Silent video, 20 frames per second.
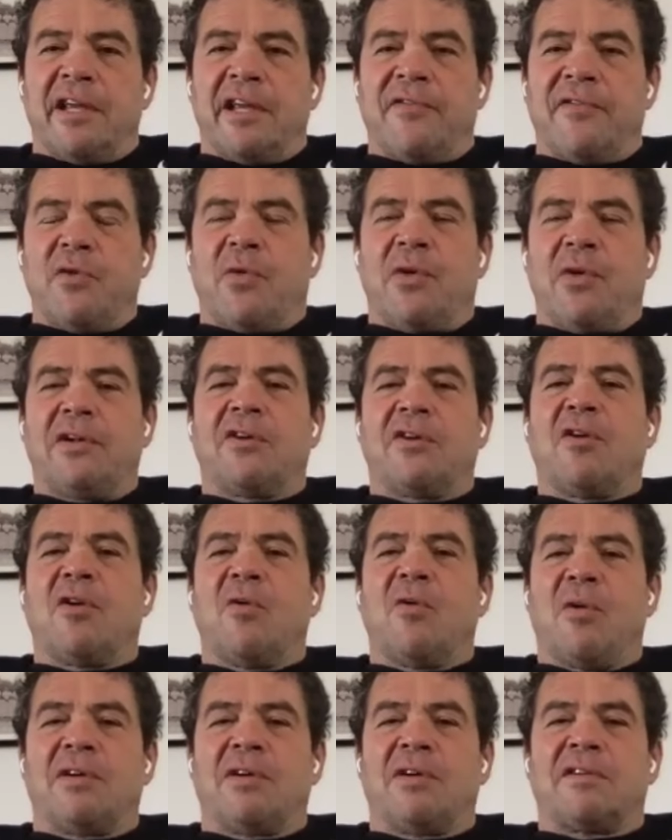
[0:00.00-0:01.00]
if you want to
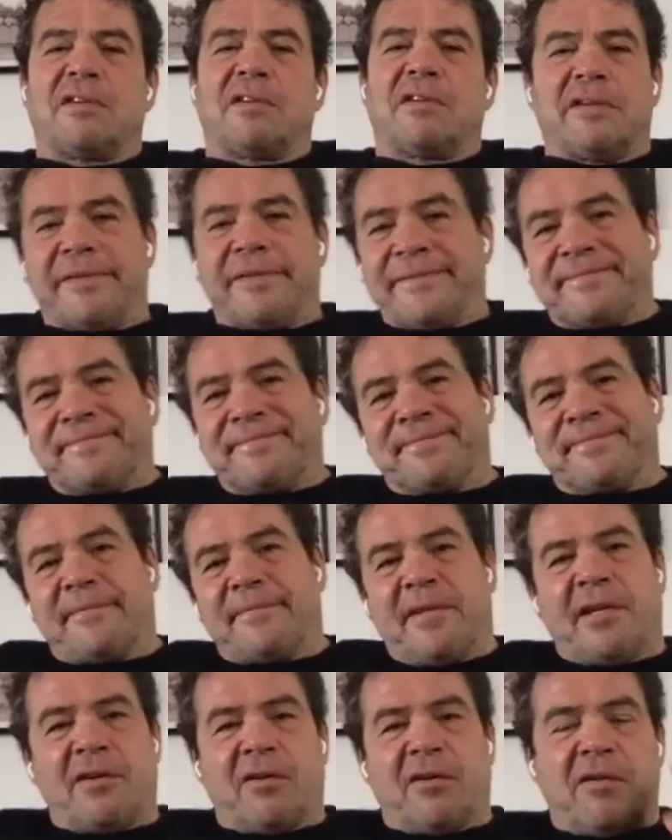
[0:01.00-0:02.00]
go under,
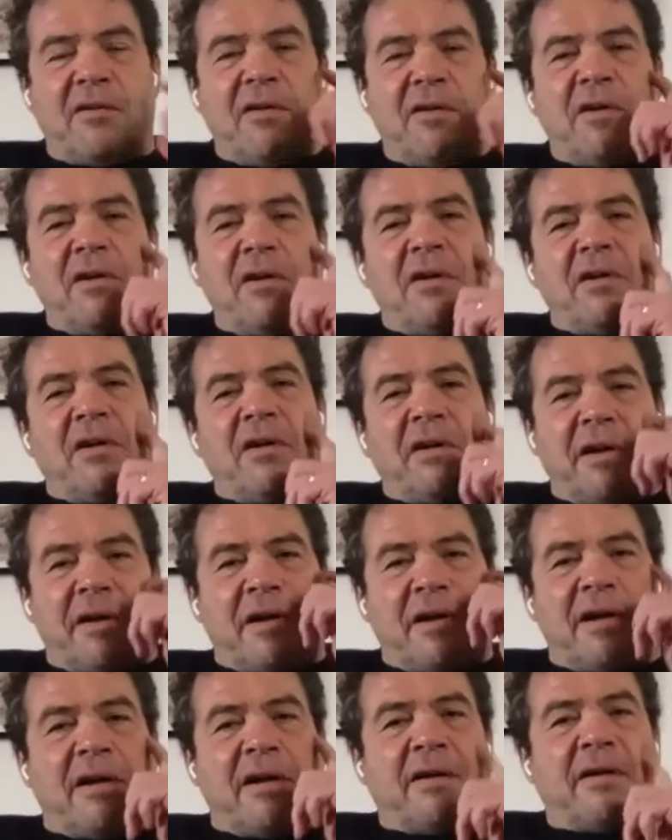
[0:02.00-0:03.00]
you know,
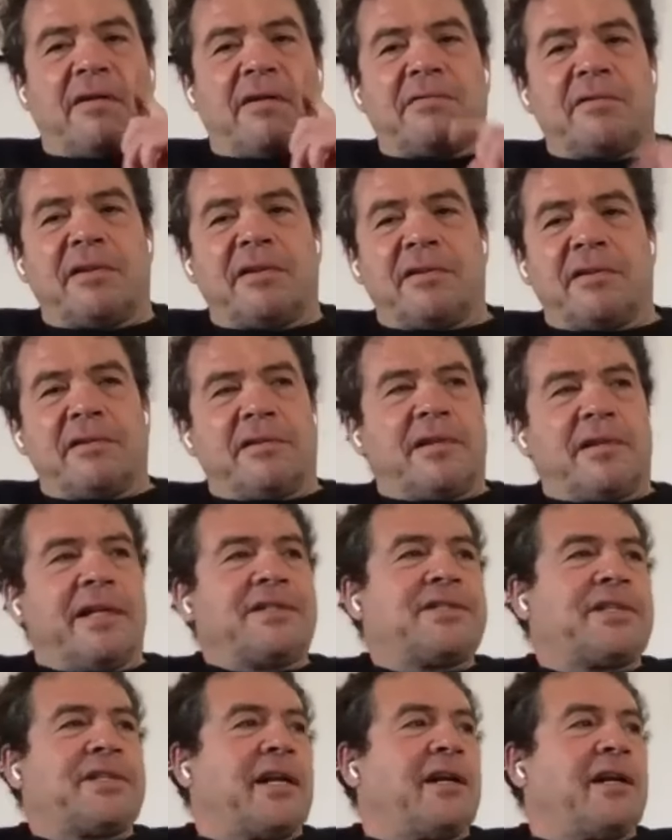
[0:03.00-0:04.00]
uh,
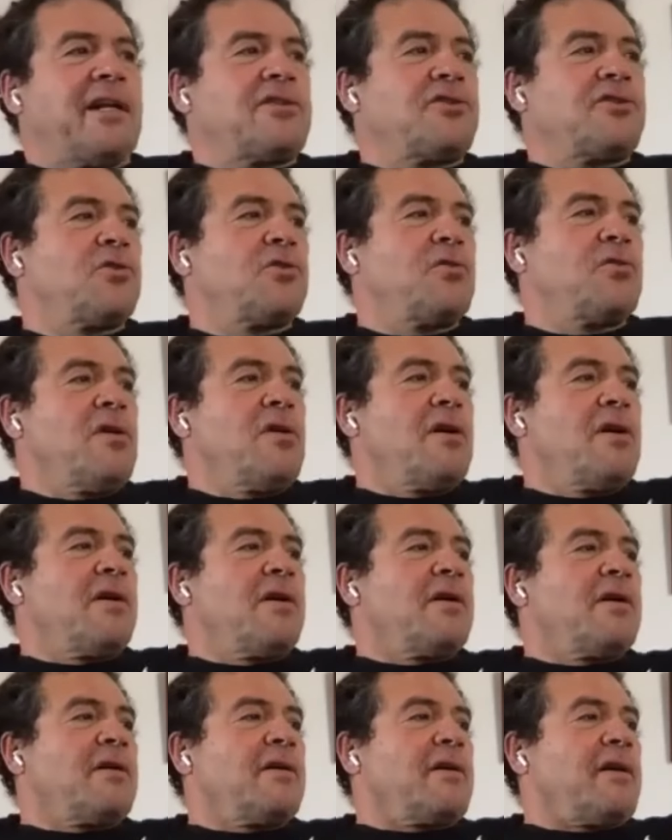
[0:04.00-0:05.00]
let's say let's do
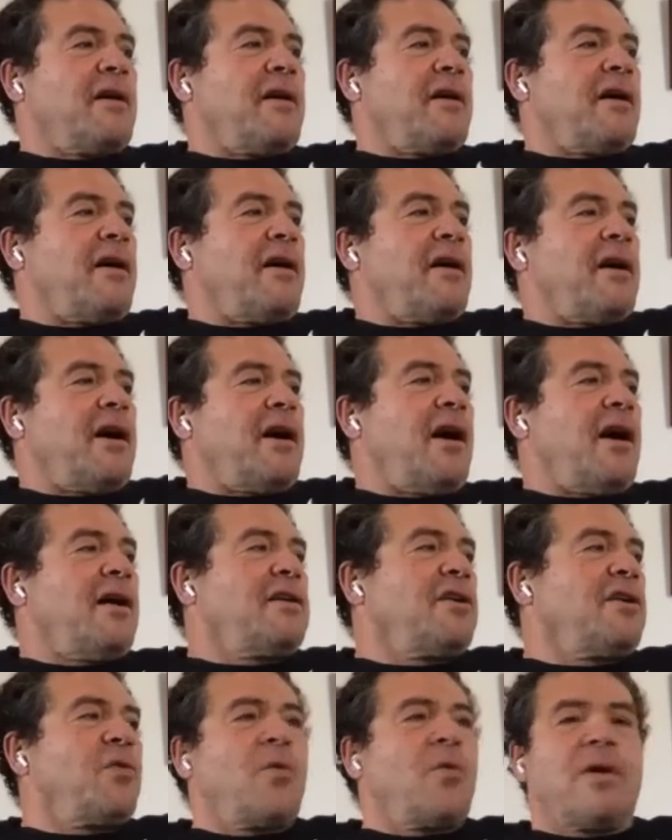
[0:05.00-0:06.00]
uh,
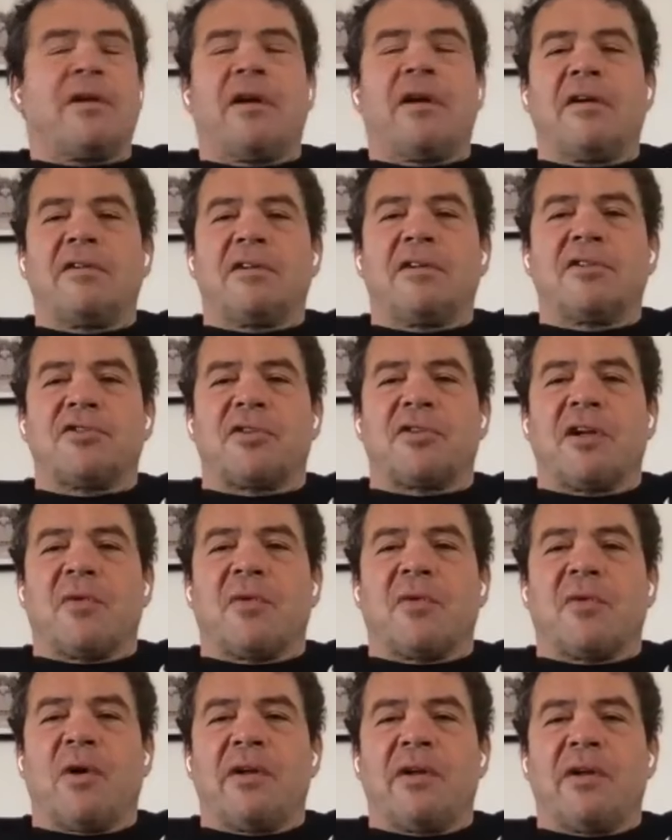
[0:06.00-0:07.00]
100 100s on a
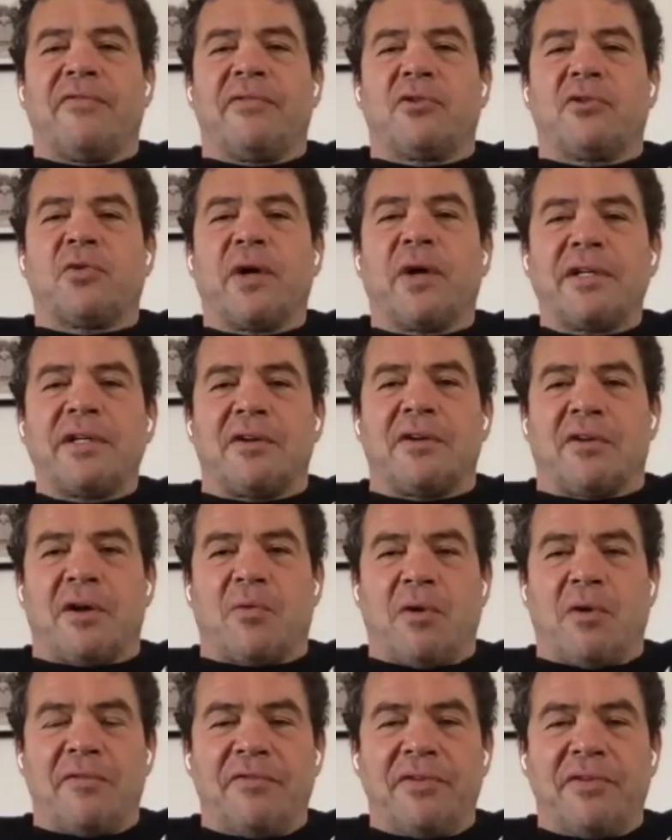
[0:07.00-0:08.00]
120 or a
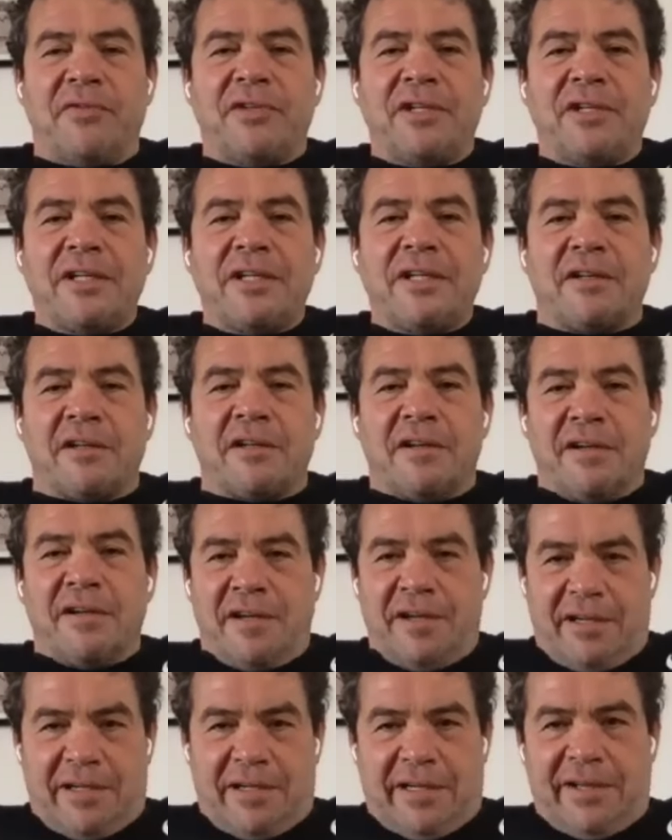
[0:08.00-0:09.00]
115
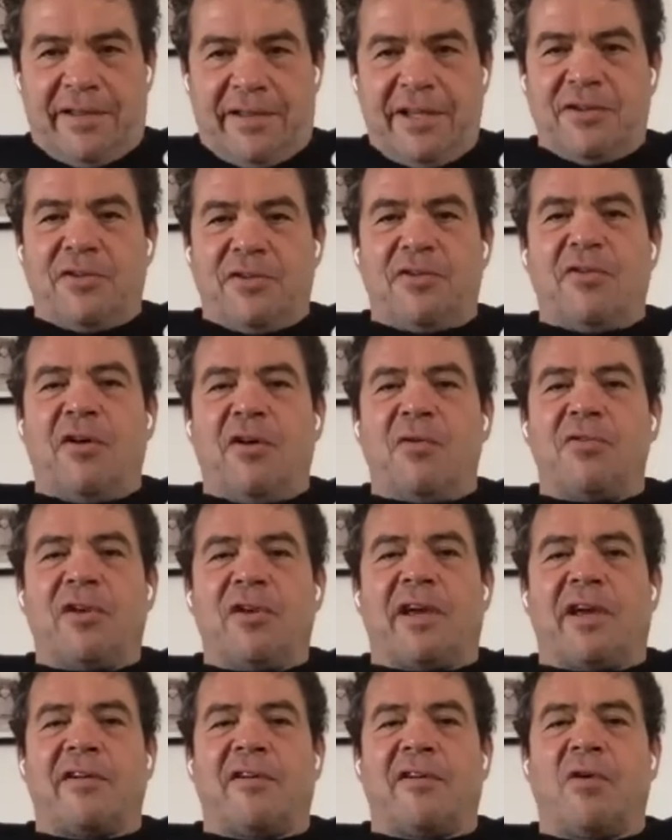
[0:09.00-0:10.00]
and then you know you
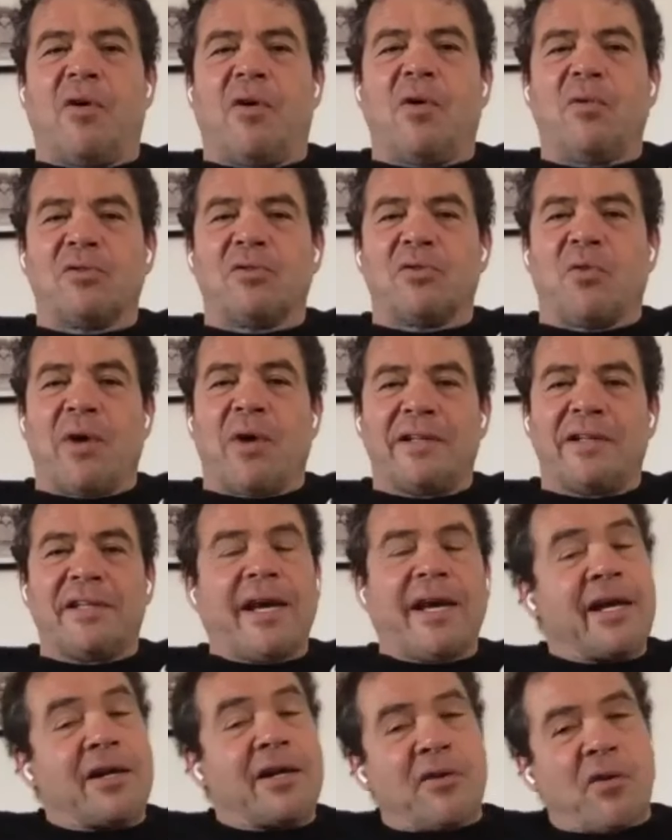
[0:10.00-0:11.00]
can hold
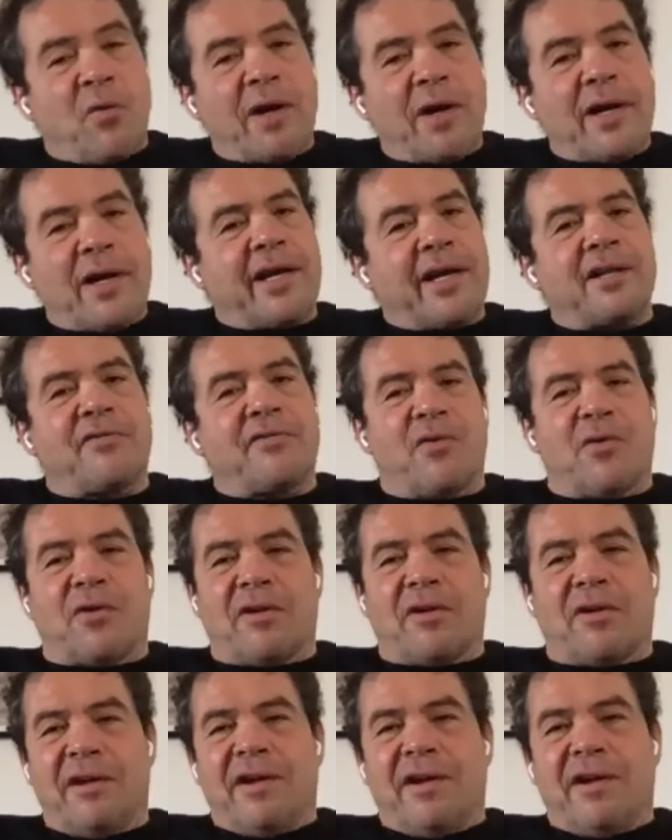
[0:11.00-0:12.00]
110 or 108
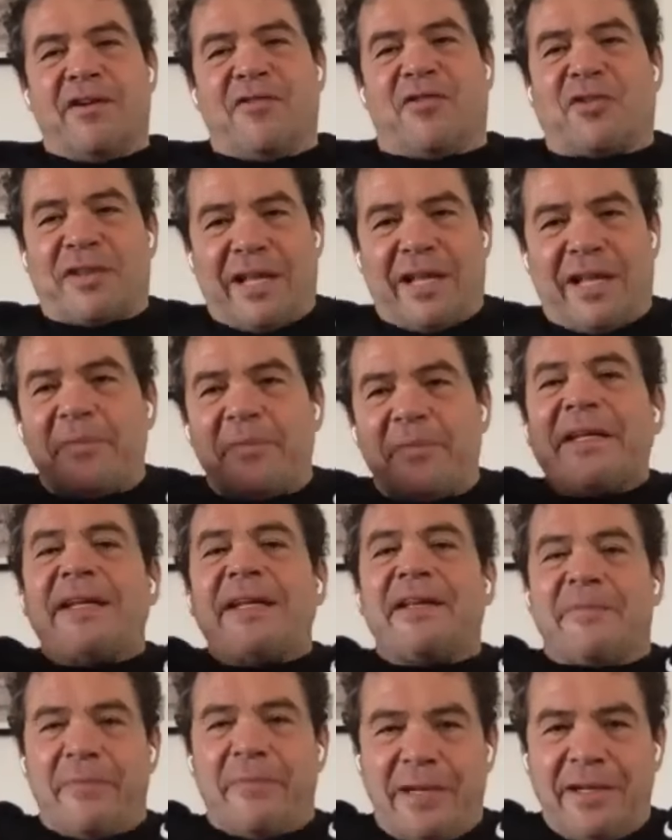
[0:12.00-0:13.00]
for for that
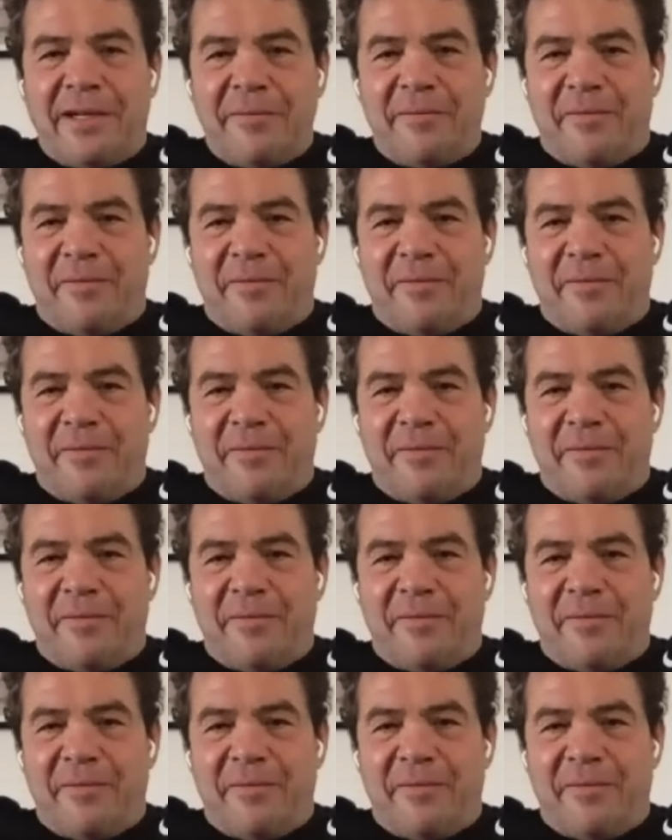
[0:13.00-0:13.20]
many many